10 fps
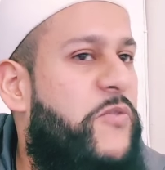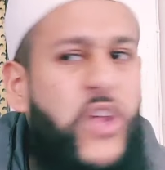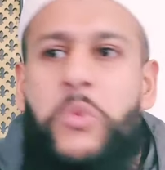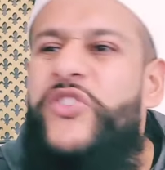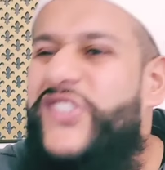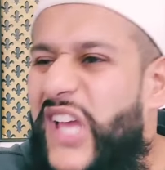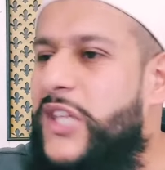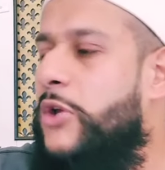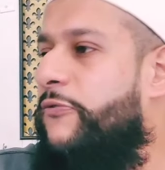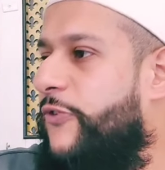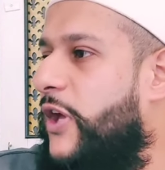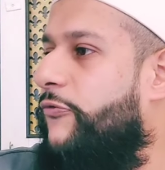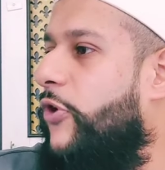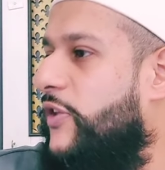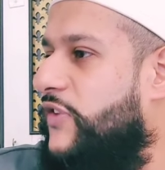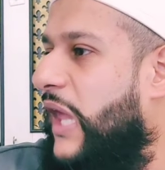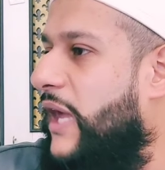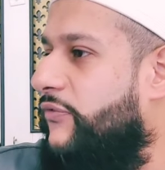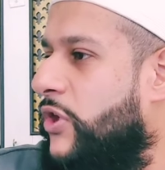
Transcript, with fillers: So it was genuine fear for his life.